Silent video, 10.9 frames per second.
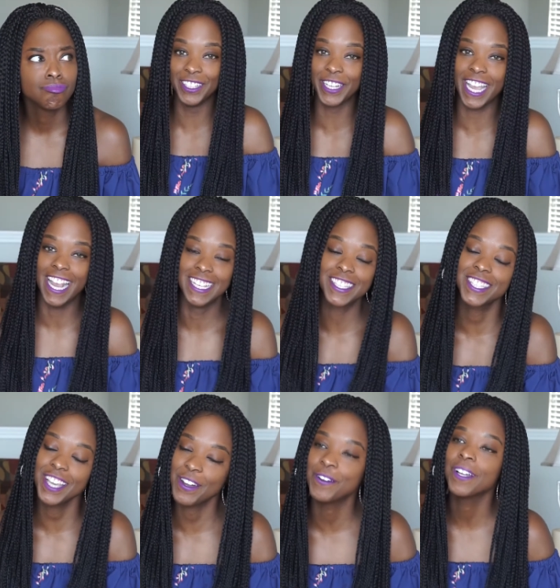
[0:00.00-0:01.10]
Okay,
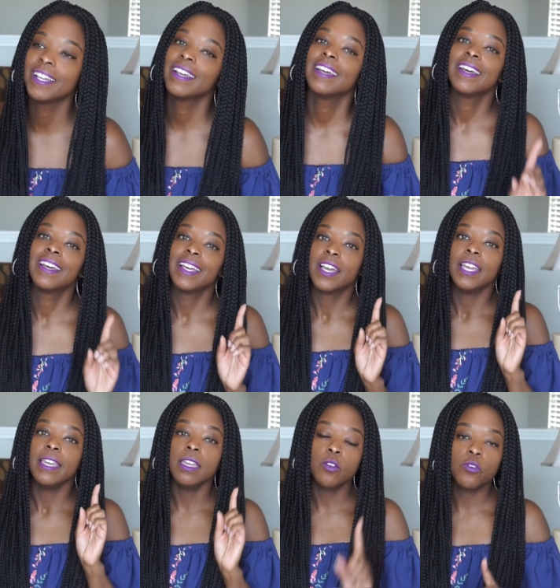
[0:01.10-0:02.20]
so
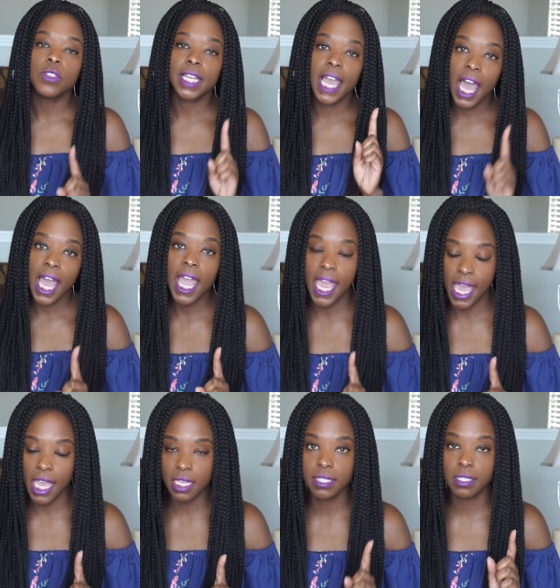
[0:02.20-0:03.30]
if the guy
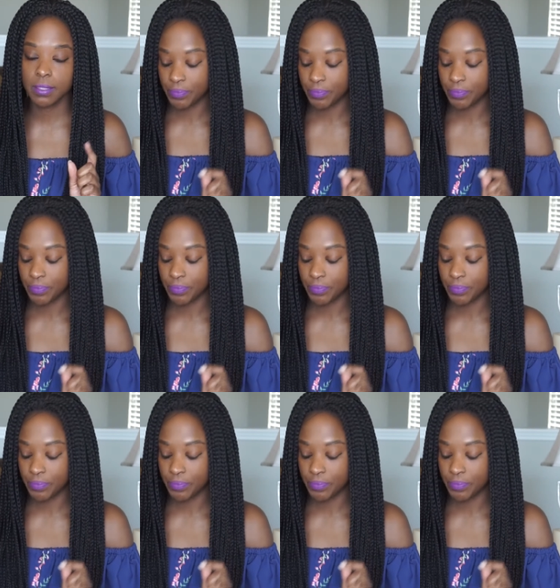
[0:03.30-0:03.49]
has